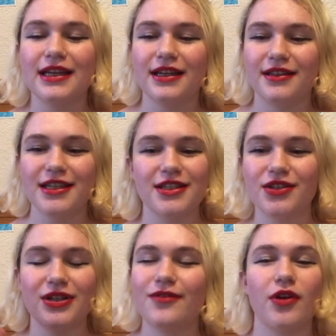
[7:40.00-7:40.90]
listen to
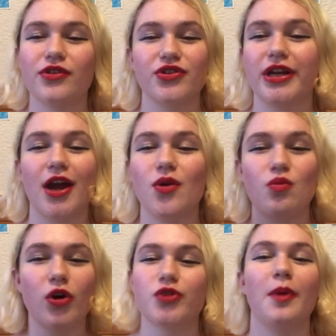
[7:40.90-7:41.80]
Olivia Rodrigo,
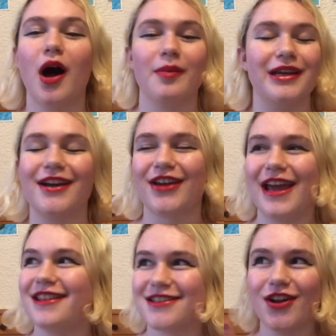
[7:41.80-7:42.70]
watch Barbie, okay?
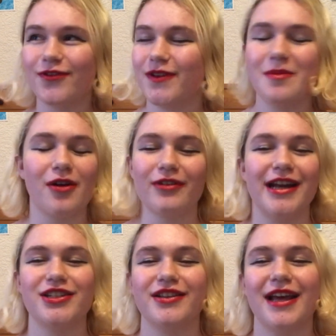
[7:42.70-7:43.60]
There's a lot of female
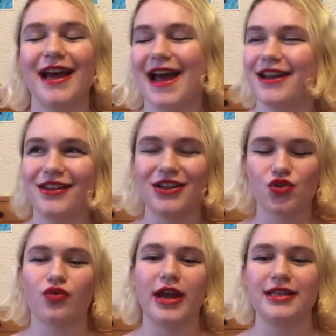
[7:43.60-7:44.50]
rage in there, and I think it's
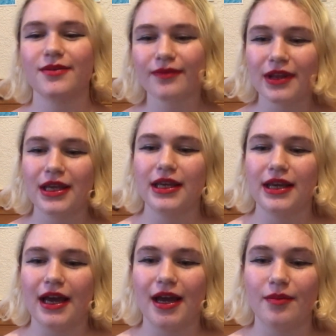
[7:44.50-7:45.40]
great.
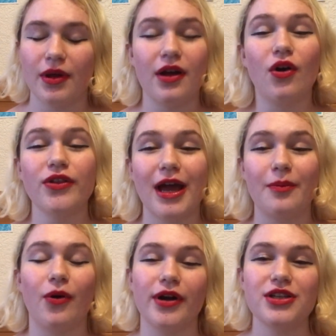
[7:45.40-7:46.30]
On that
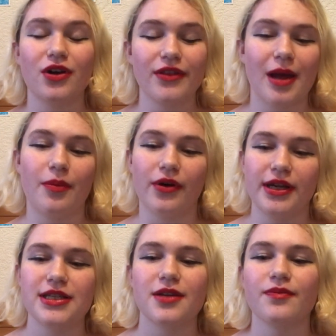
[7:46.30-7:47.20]

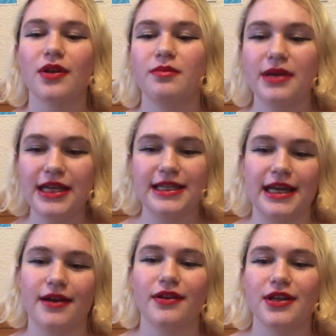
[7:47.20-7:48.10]
point,
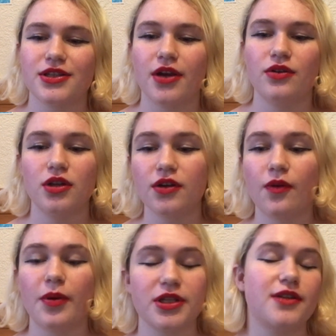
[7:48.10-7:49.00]
media. So look for
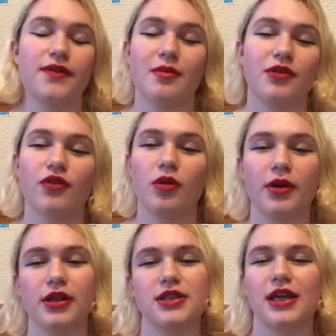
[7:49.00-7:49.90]
positive feminine role
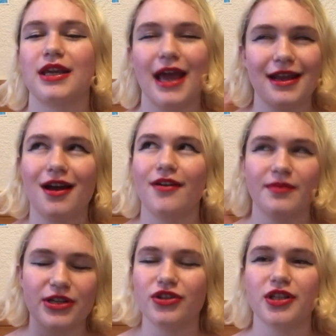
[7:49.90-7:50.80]
models. Again, I've
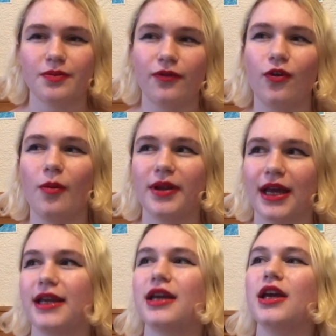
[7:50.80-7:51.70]
mentioned this before, but
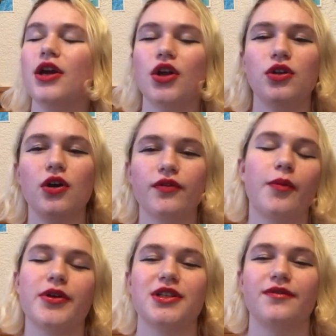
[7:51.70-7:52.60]
like, look for
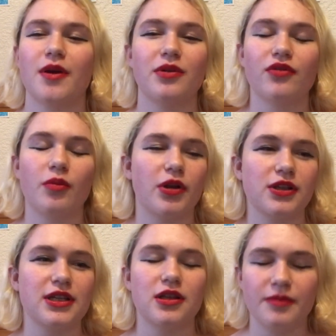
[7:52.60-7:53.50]
positive feminine role
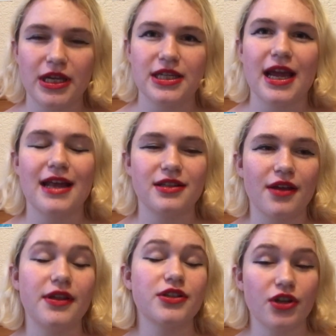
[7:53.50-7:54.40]
models in the media, and I
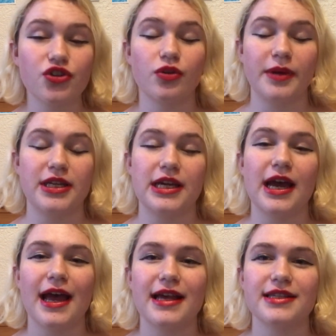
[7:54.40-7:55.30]
think social media
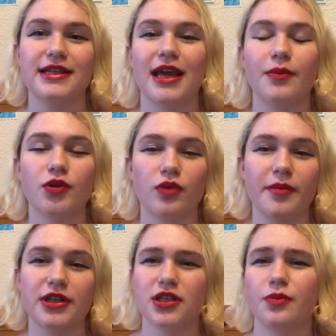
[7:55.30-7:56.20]
has enabled
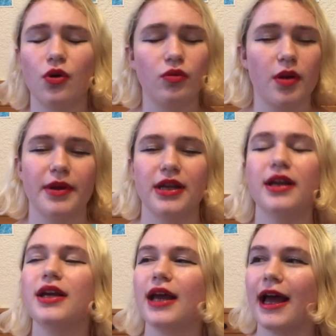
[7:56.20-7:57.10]
women to support women
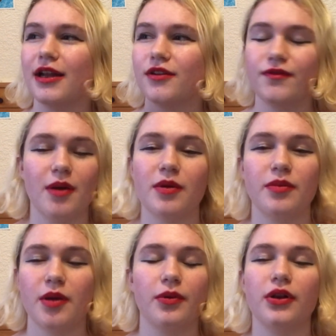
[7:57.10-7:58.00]
and feminine
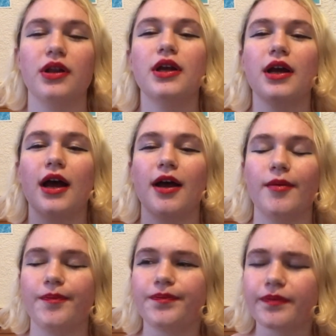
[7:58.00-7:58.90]
people
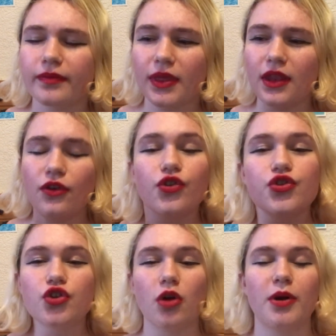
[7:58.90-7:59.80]

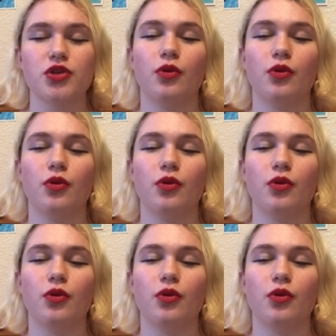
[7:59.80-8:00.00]
so much